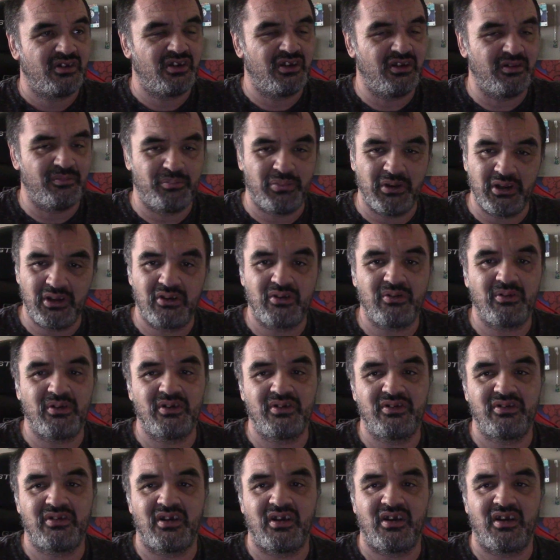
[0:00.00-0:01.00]

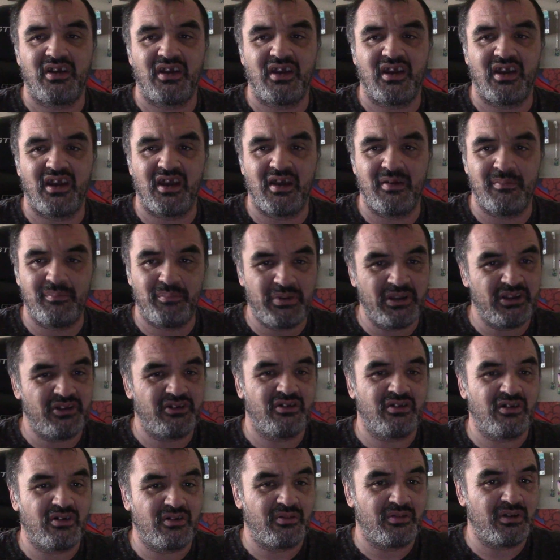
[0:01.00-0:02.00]
ambiguous
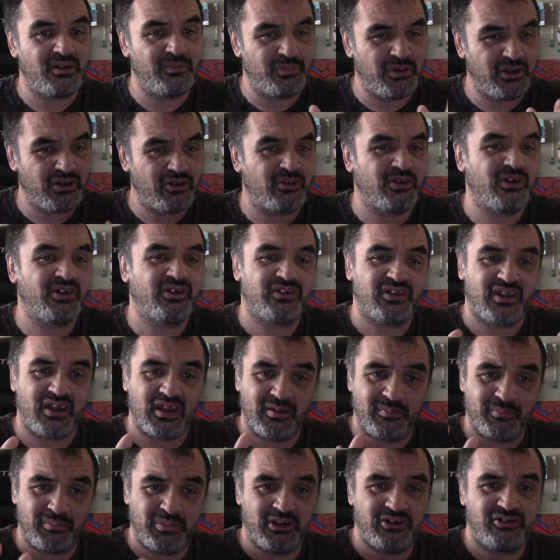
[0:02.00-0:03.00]
ambi- ambiguous,
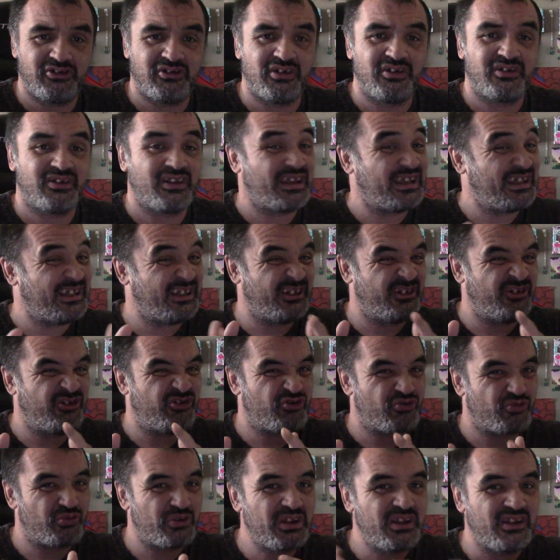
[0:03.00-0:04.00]
ambitious, and
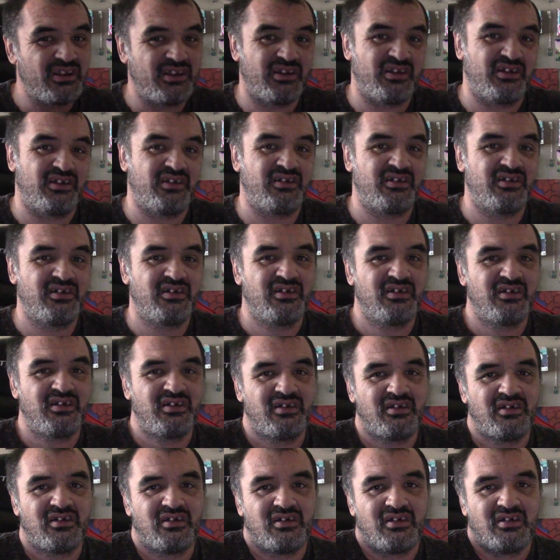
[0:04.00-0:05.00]
intriguing,
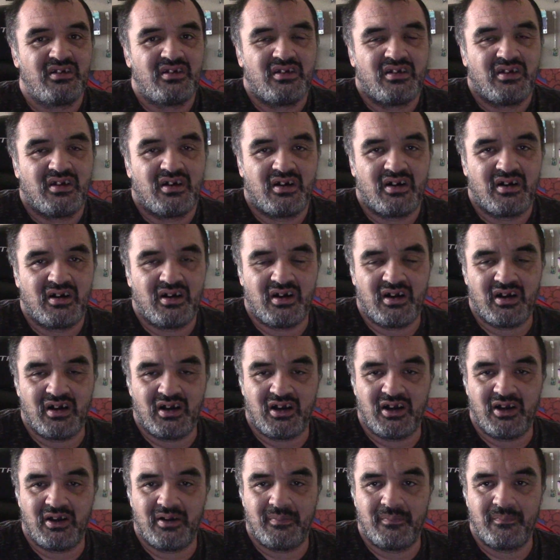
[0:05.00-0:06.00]

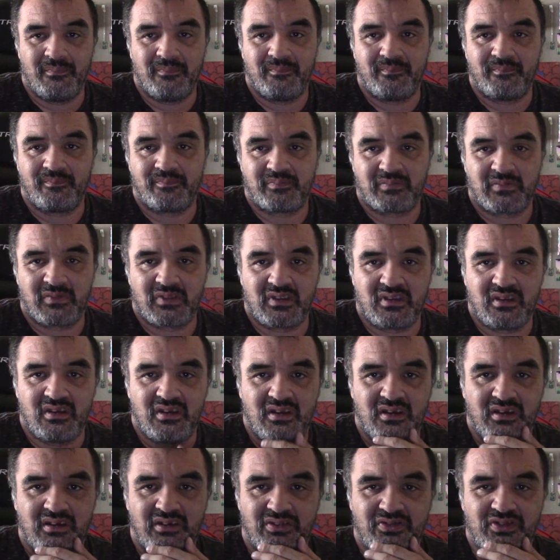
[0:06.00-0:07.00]
um,
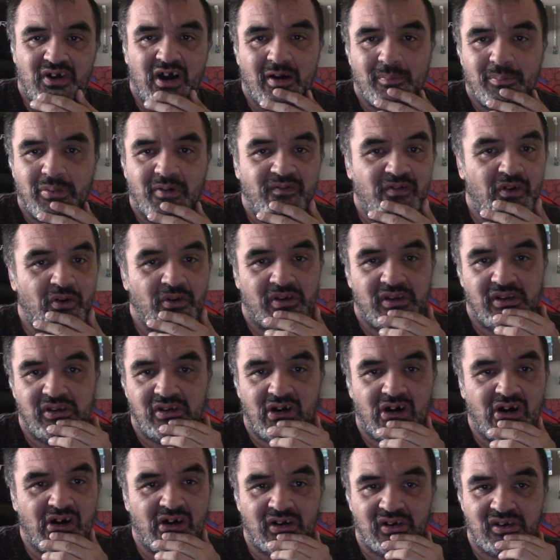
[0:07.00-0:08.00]
and
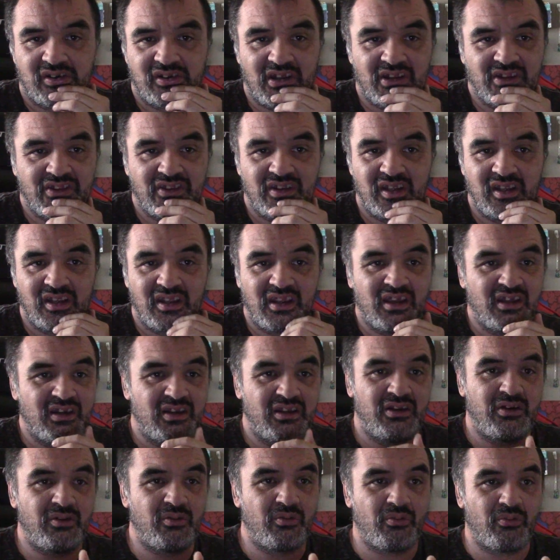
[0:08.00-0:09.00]
thought-provoking arcs. I think
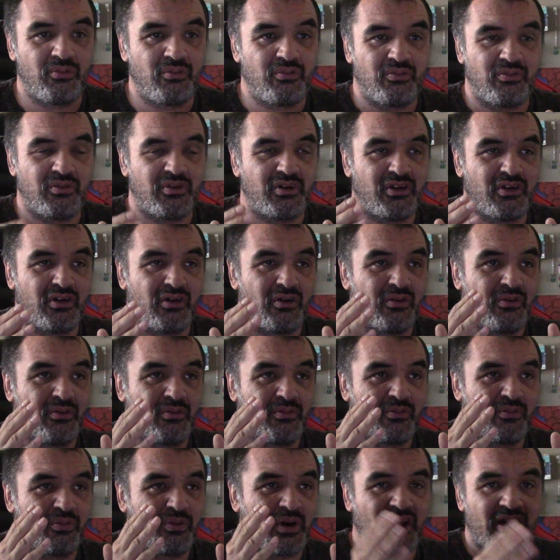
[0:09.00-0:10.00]
any you know
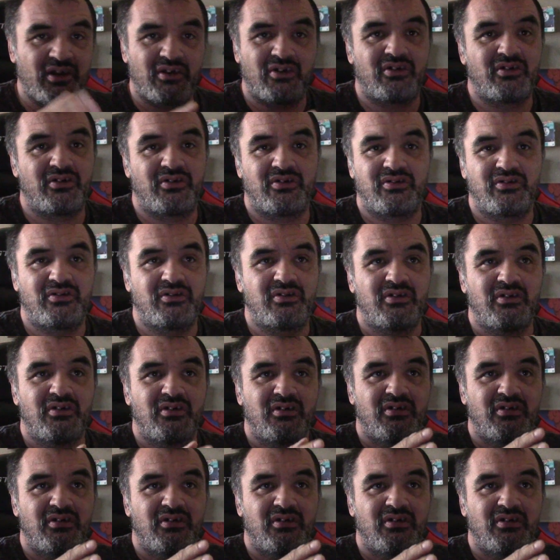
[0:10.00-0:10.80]
writers,